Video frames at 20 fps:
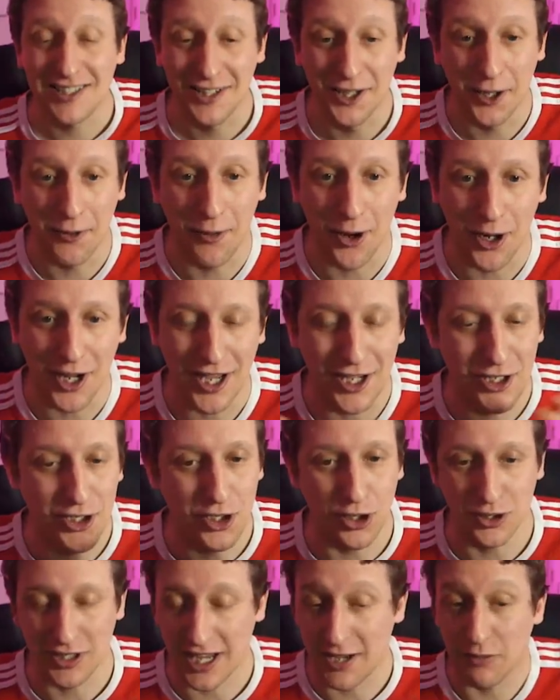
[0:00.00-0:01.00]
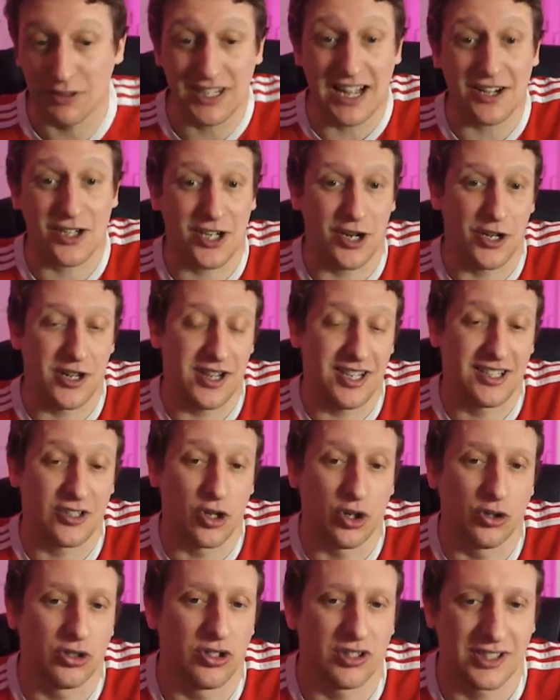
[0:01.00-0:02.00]
little one is this
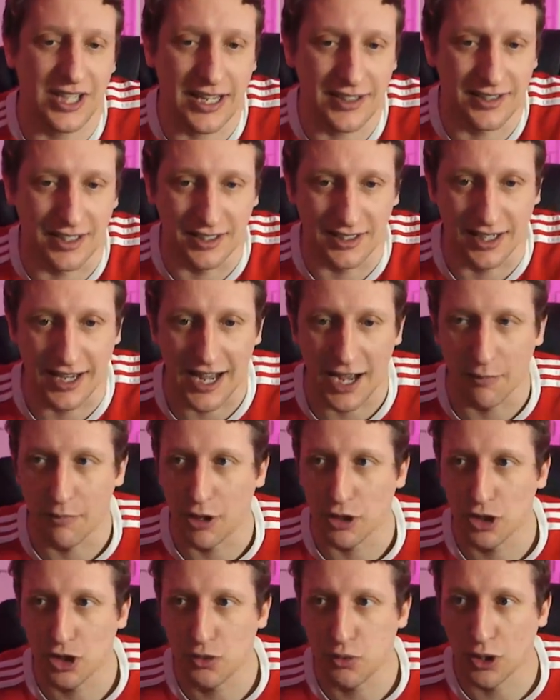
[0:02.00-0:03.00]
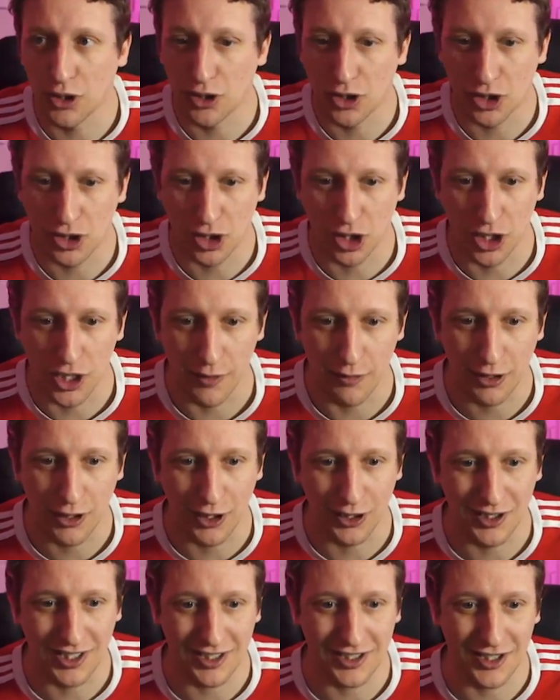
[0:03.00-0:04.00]
goal just gets disallowed, but I just wanted to show you
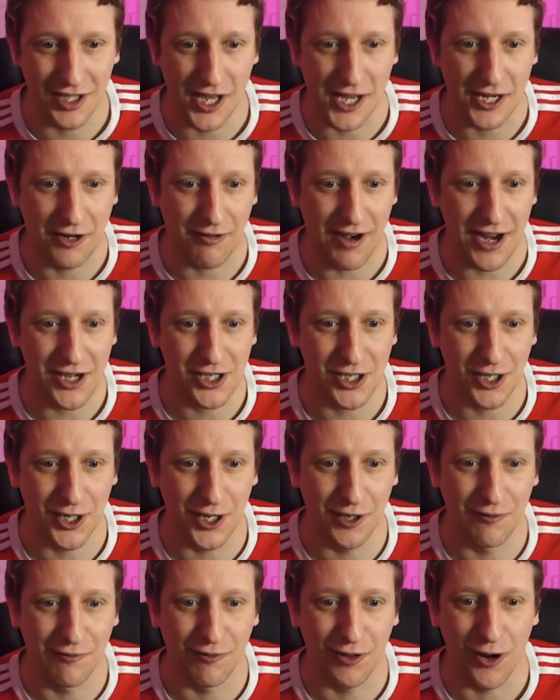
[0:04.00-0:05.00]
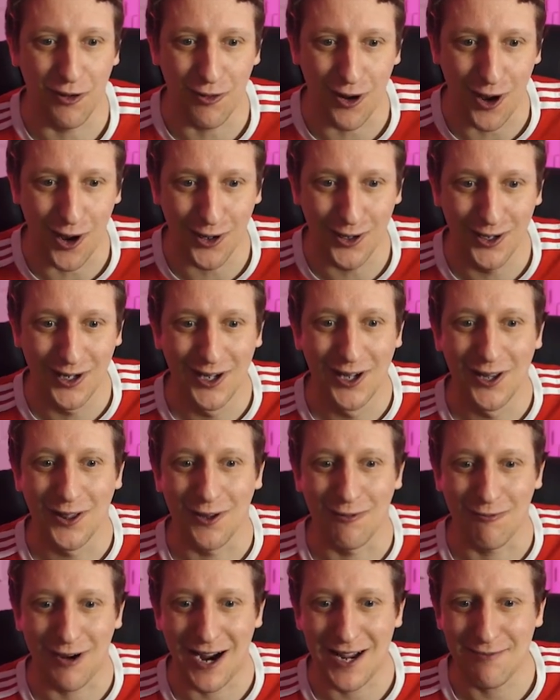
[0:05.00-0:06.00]
because it's the aggression of Laurent,
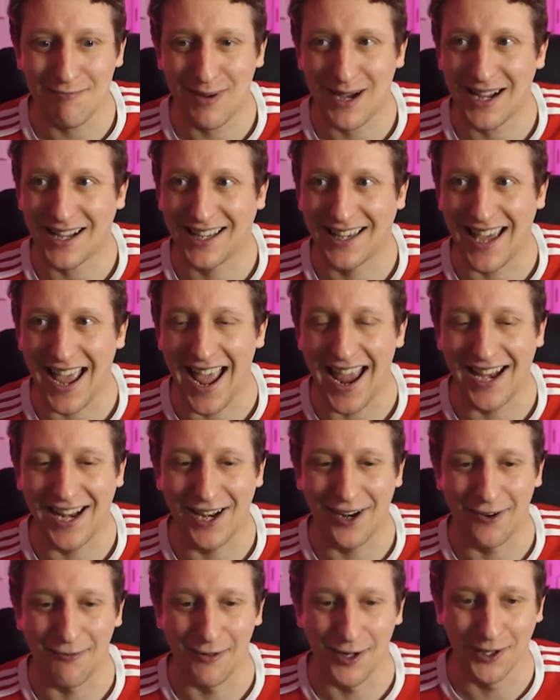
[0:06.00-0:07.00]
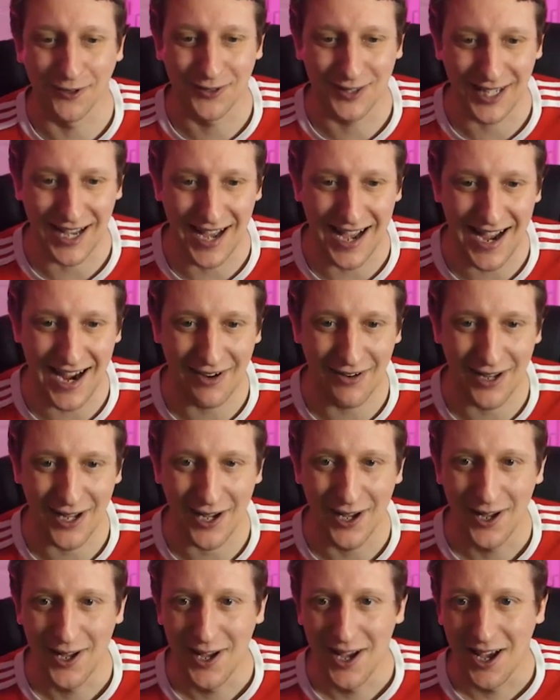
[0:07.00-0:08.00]
the right back, getting in on Wilf
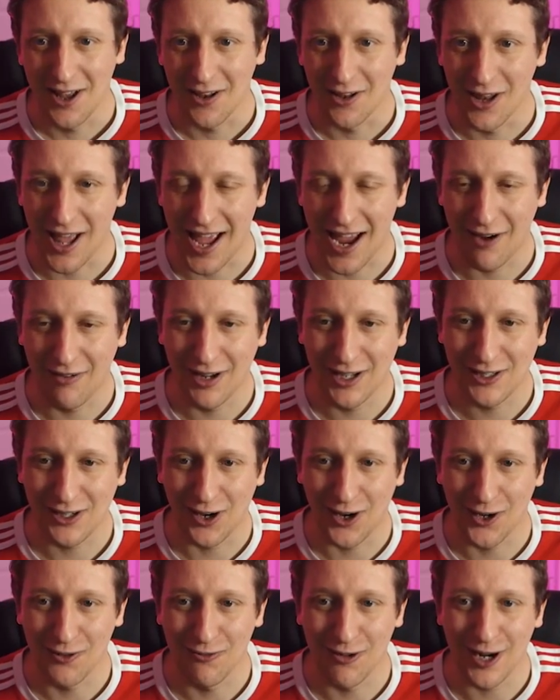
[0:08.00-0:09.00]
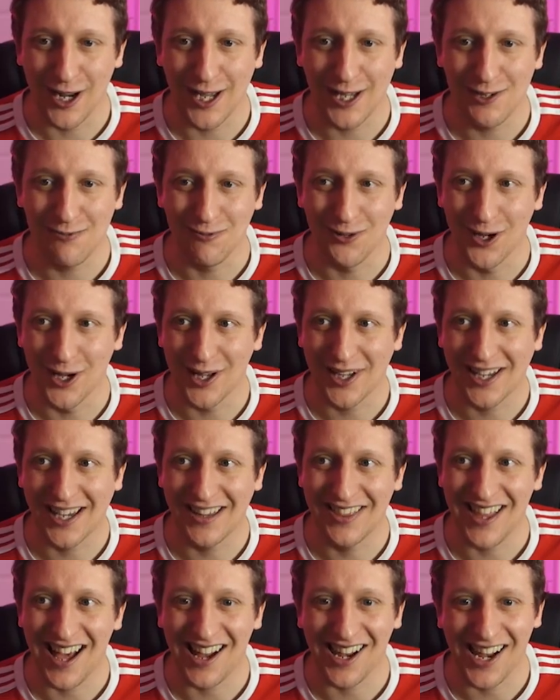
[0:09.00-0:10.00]
Zaharia. There is Henry
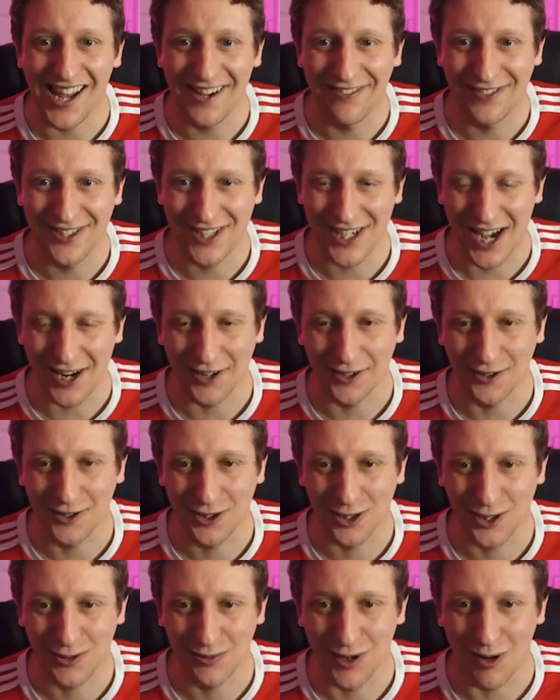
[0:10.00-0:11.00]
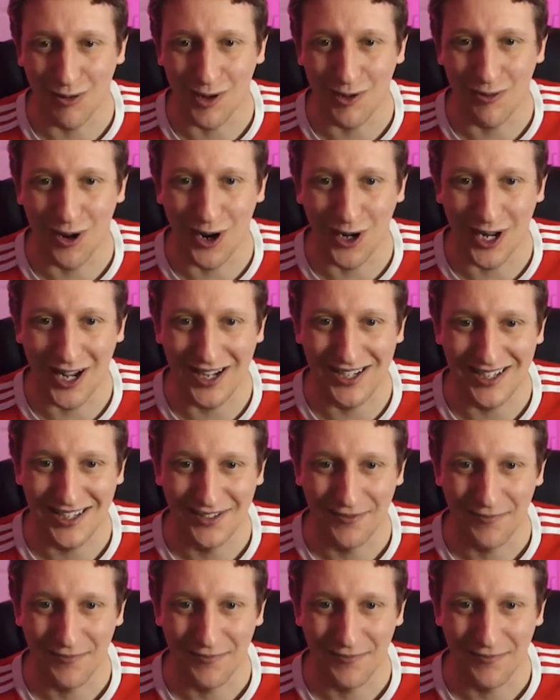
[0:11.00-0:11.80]
working that left channel, just what we wanted.